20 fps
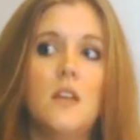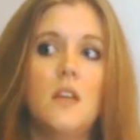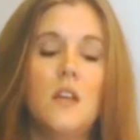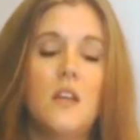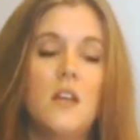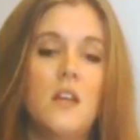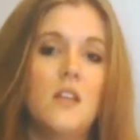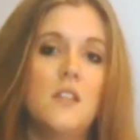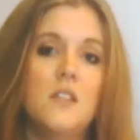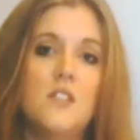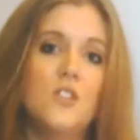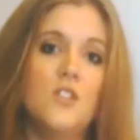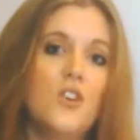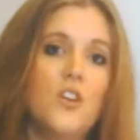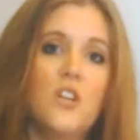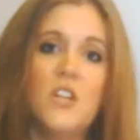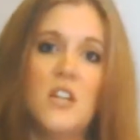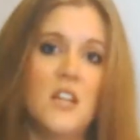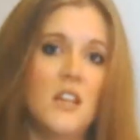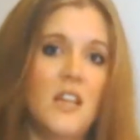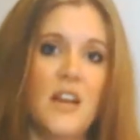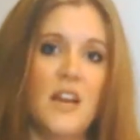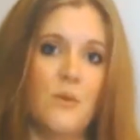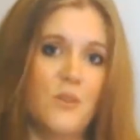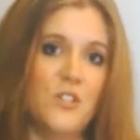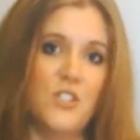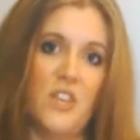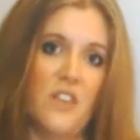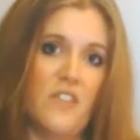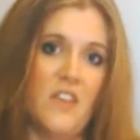it's not in a
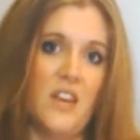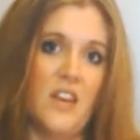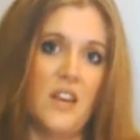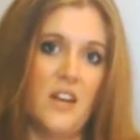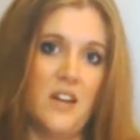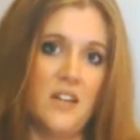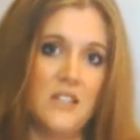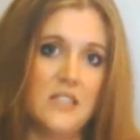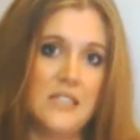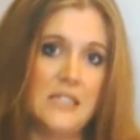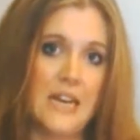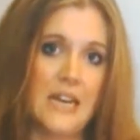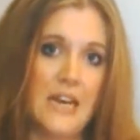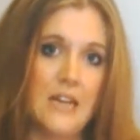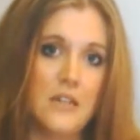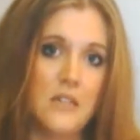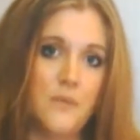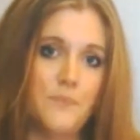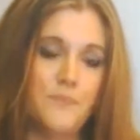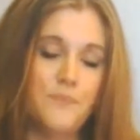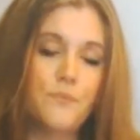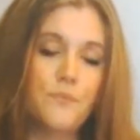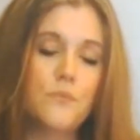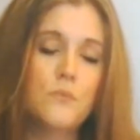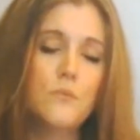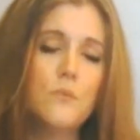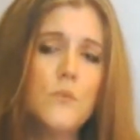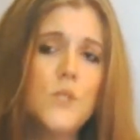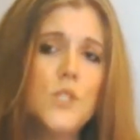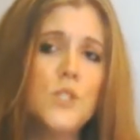language that they can understand.
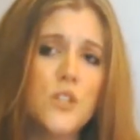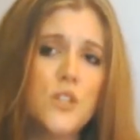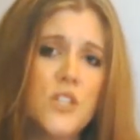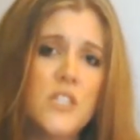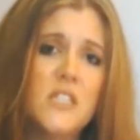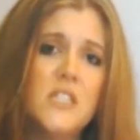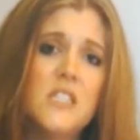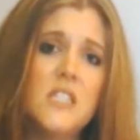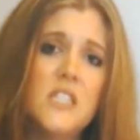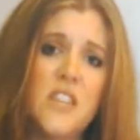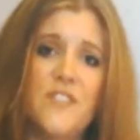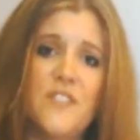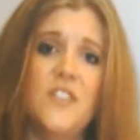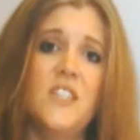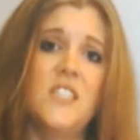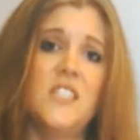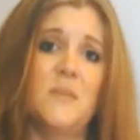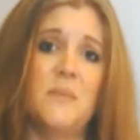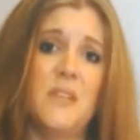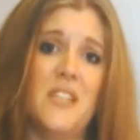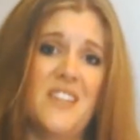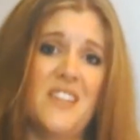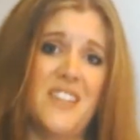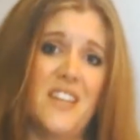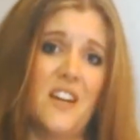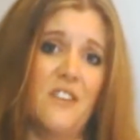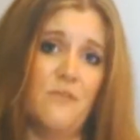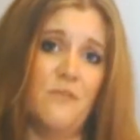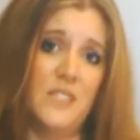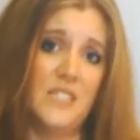So this is definitely something that the
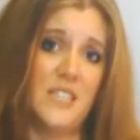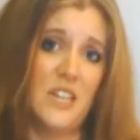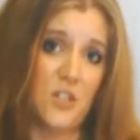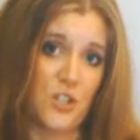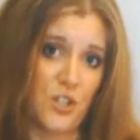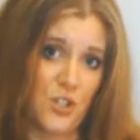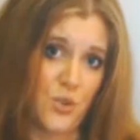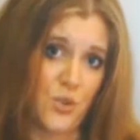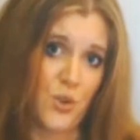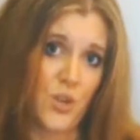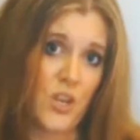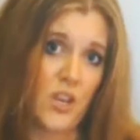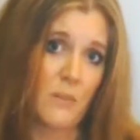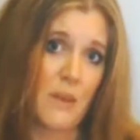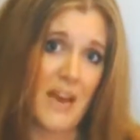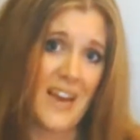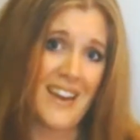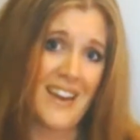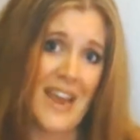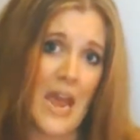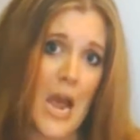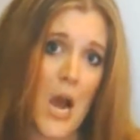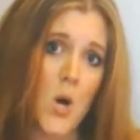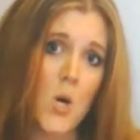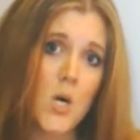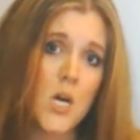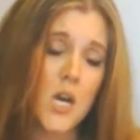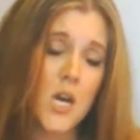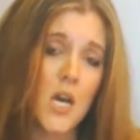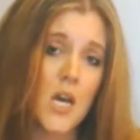government's actually talking about
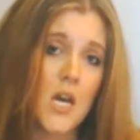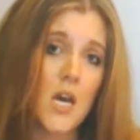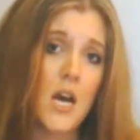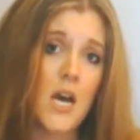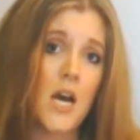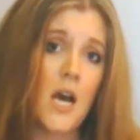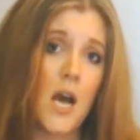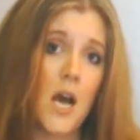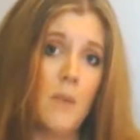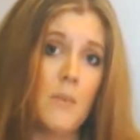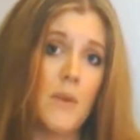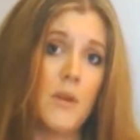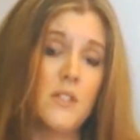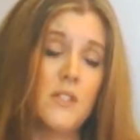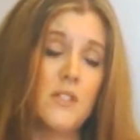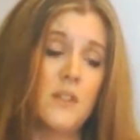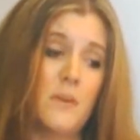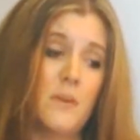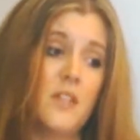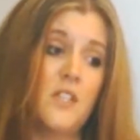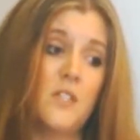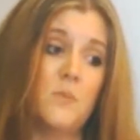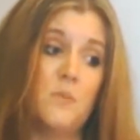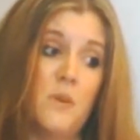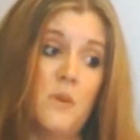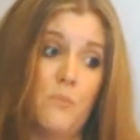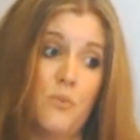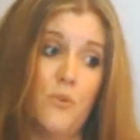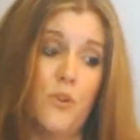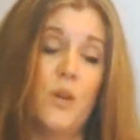now. It's something that's
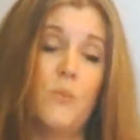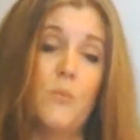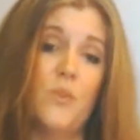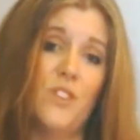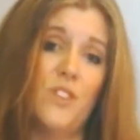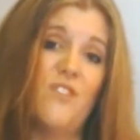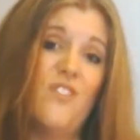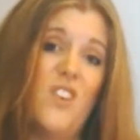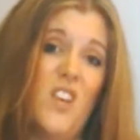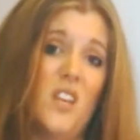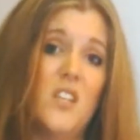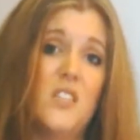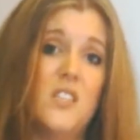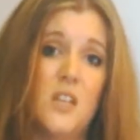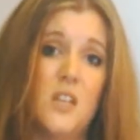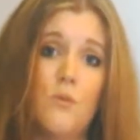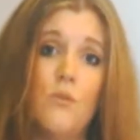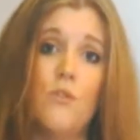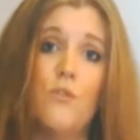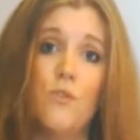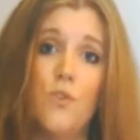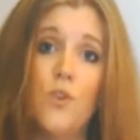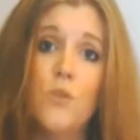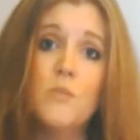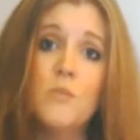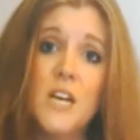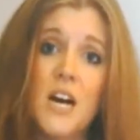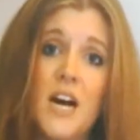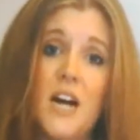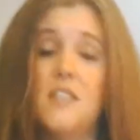been brought up with the VET reform
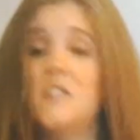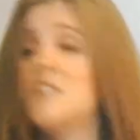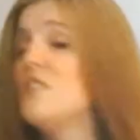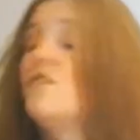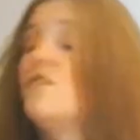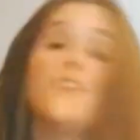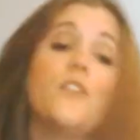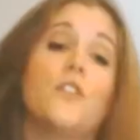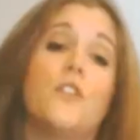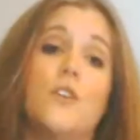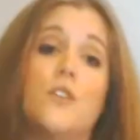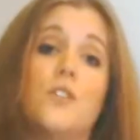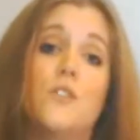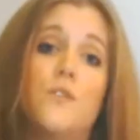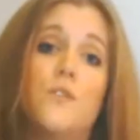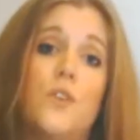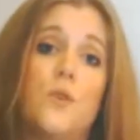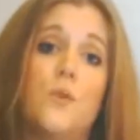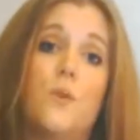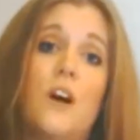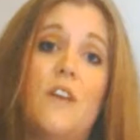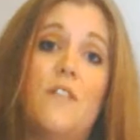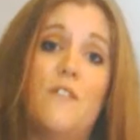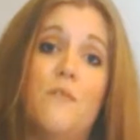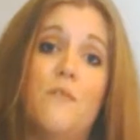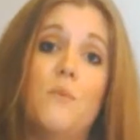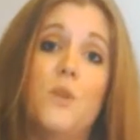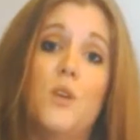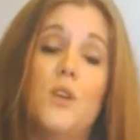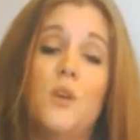task, and for those of you who aren't
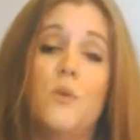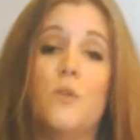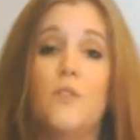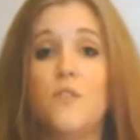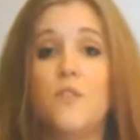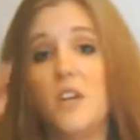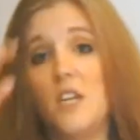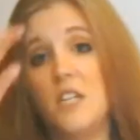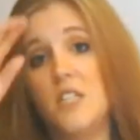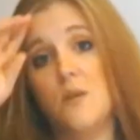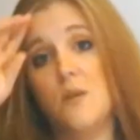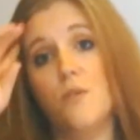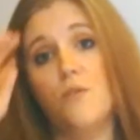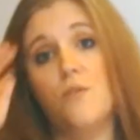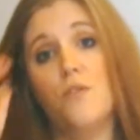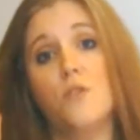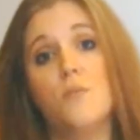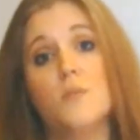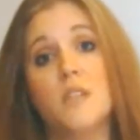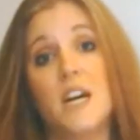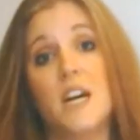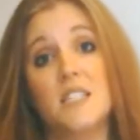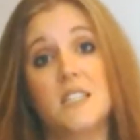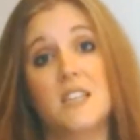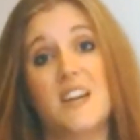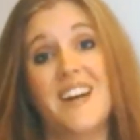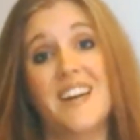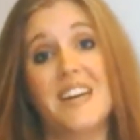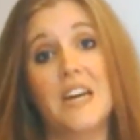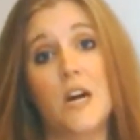familiar with VET reform
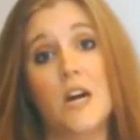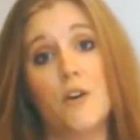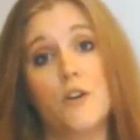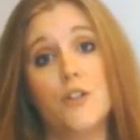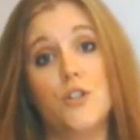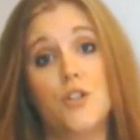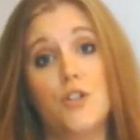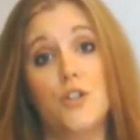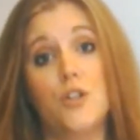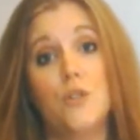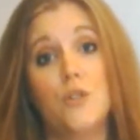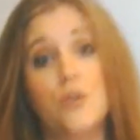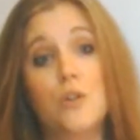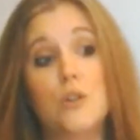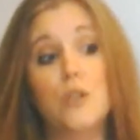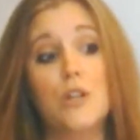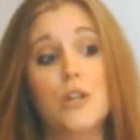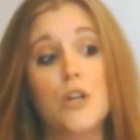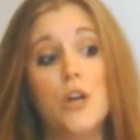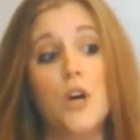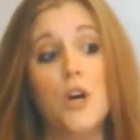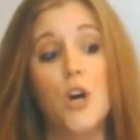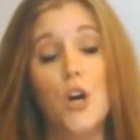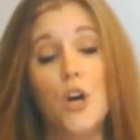task, I encourage you to Google it,